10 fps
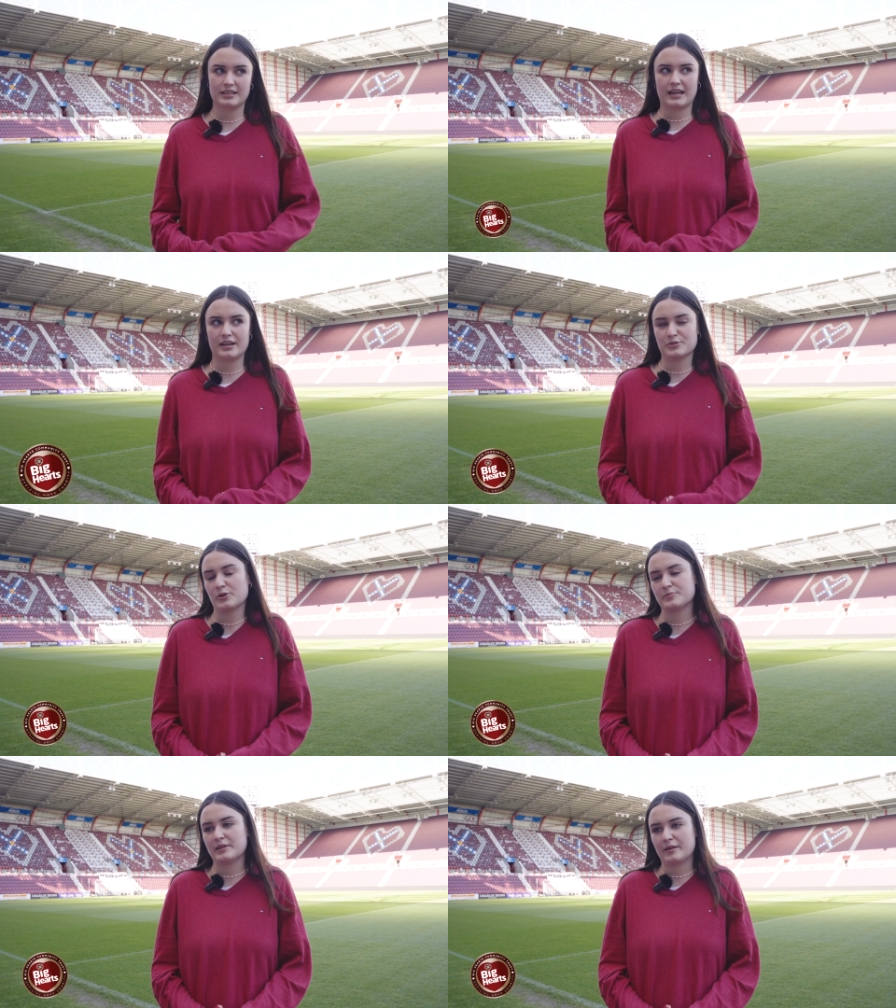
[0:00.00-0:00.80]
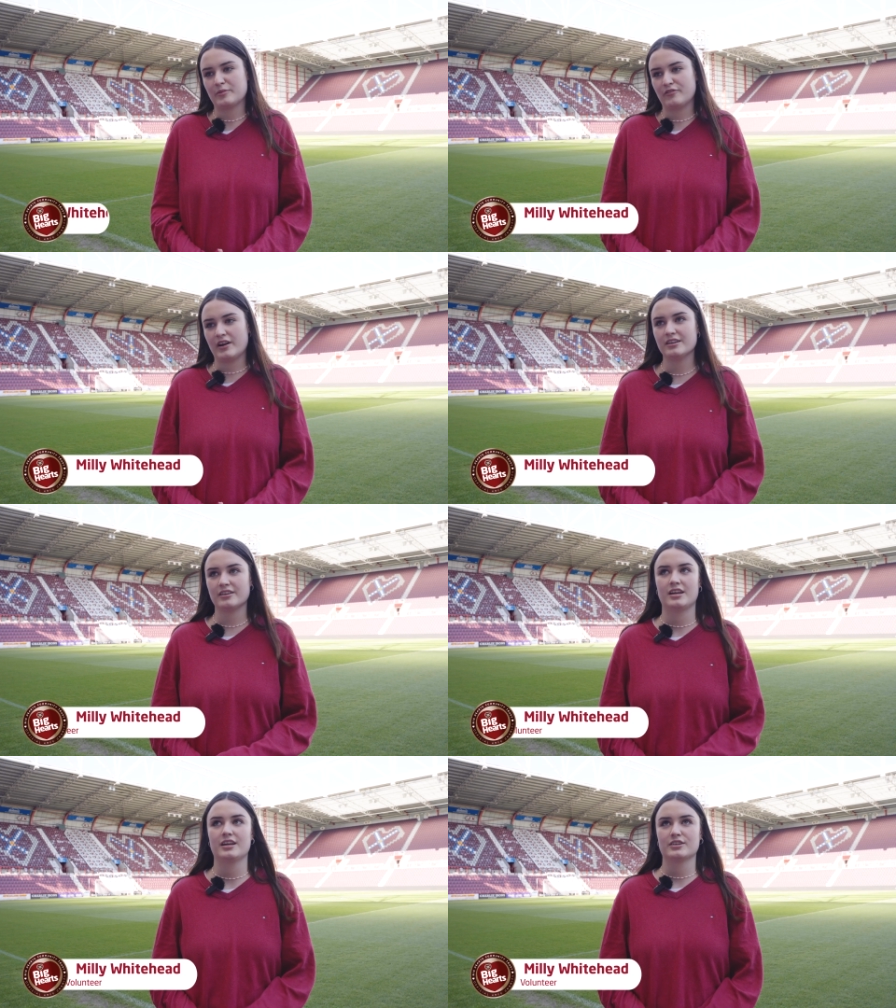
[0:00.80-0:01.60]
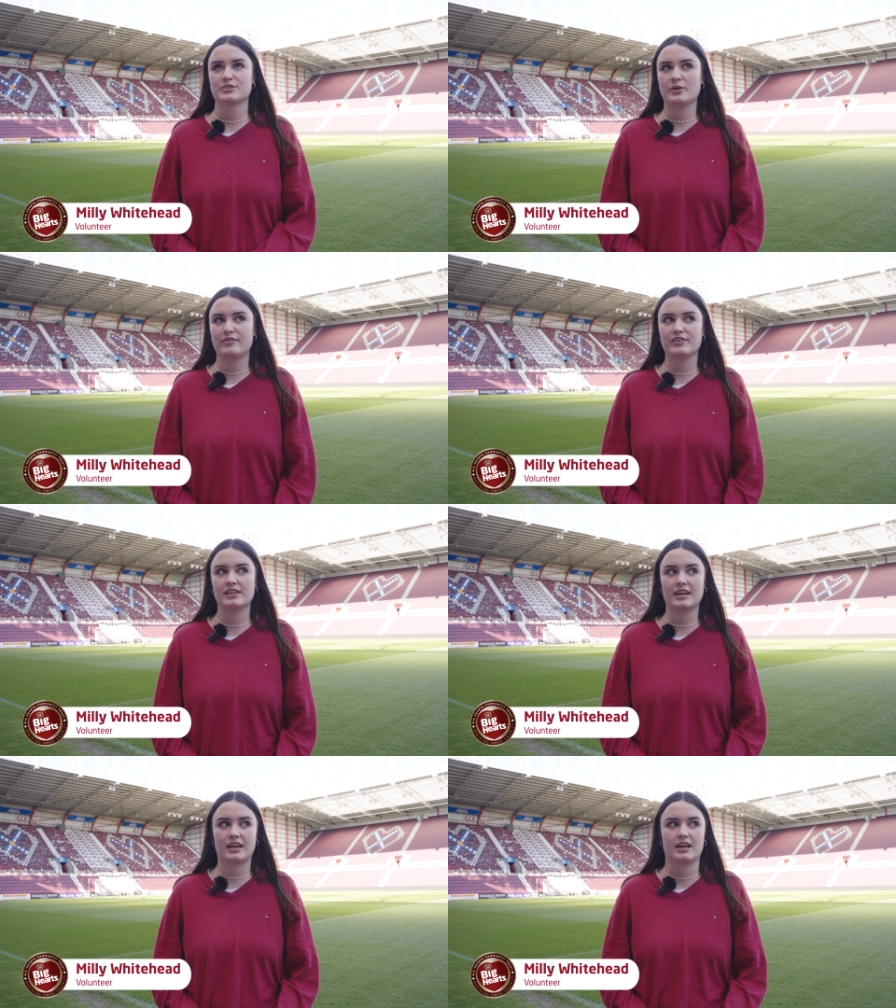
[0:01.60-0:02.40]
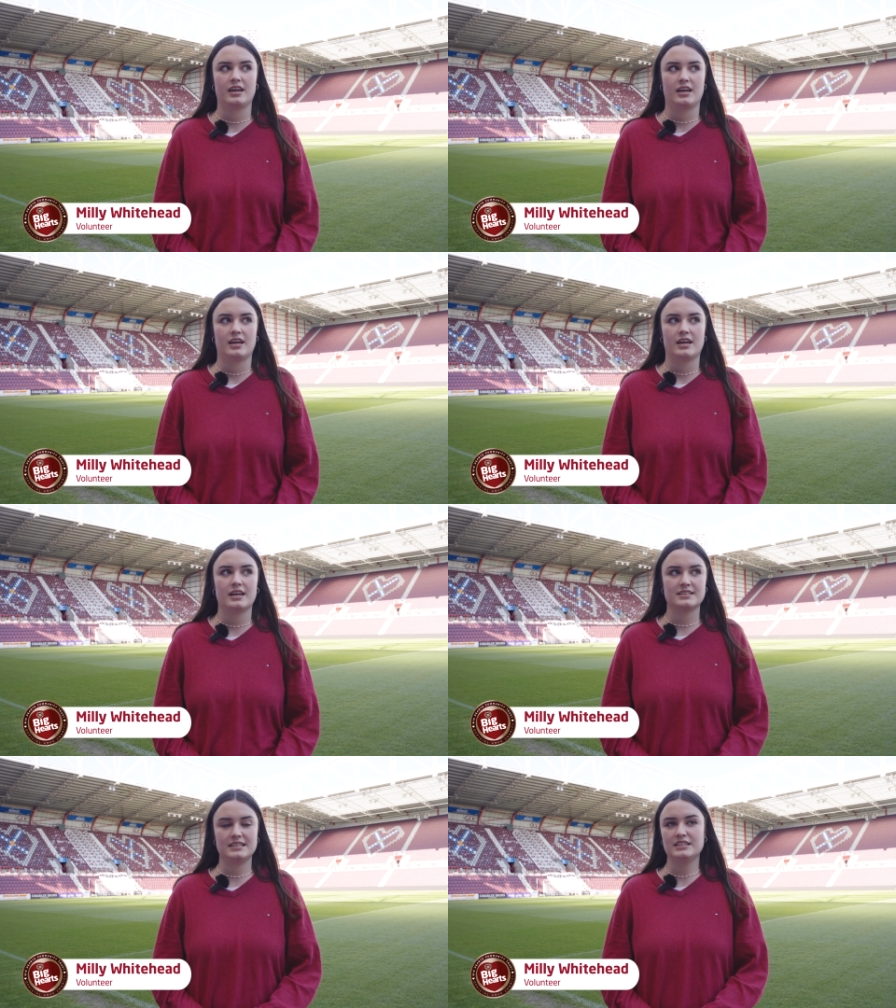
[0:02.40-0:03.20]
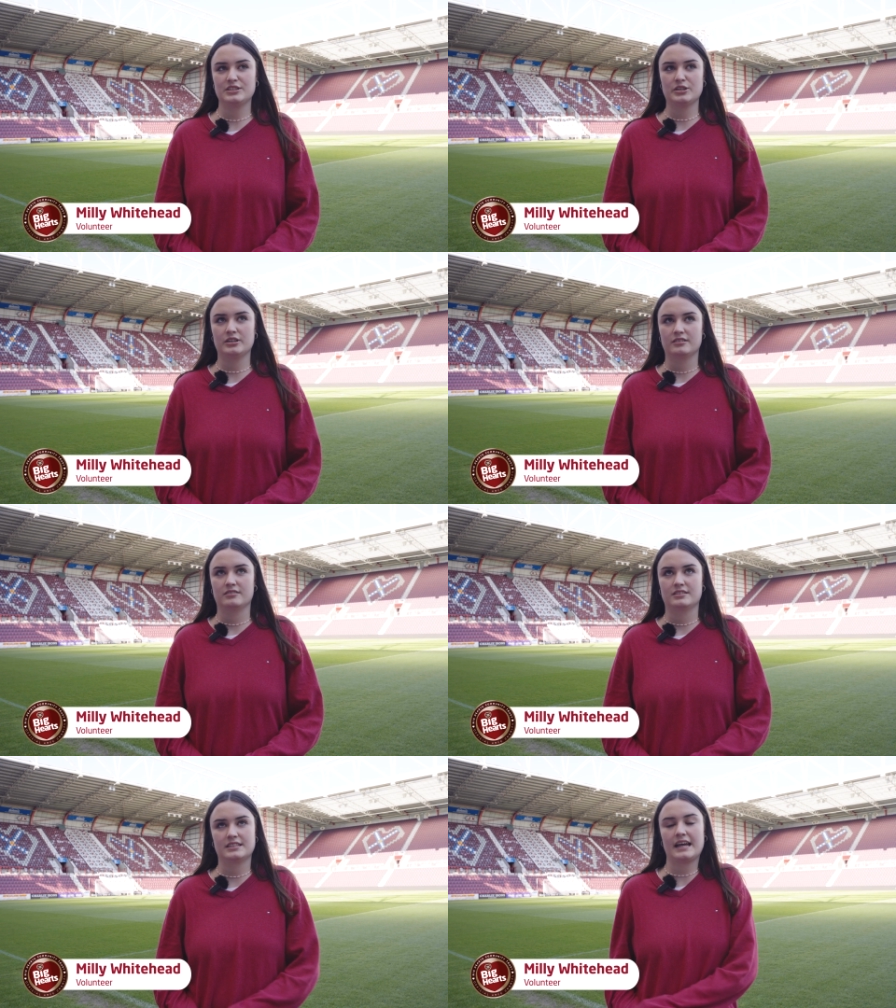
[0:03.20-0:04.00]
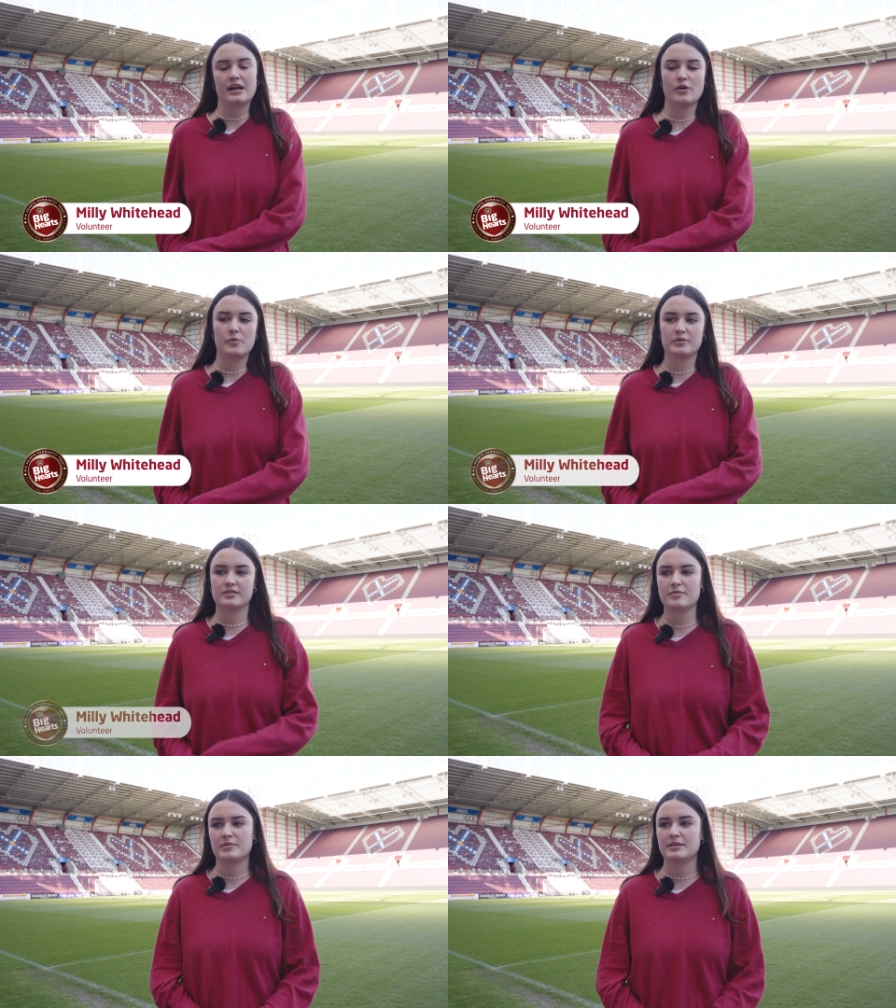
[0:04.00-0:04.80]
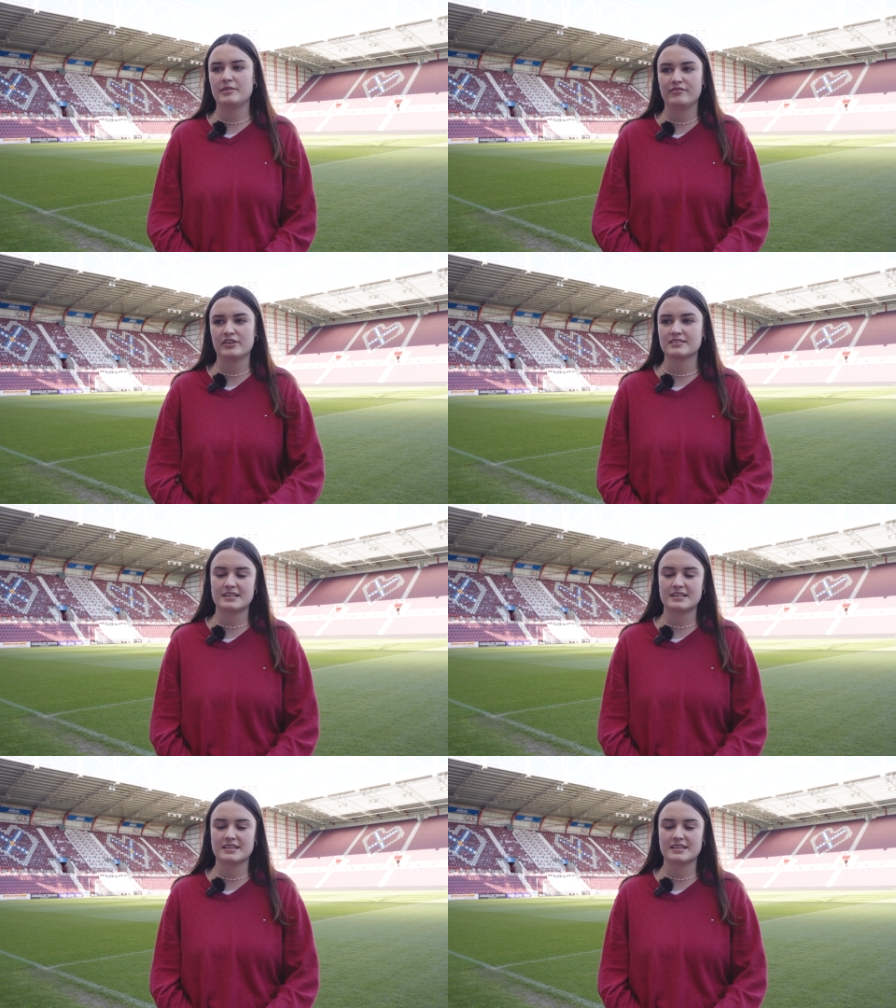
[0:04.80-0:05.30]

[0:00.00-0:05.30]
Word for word: They kind of talk to me like I'm their friend. So I feel like it's easier to get along with them and they may feel the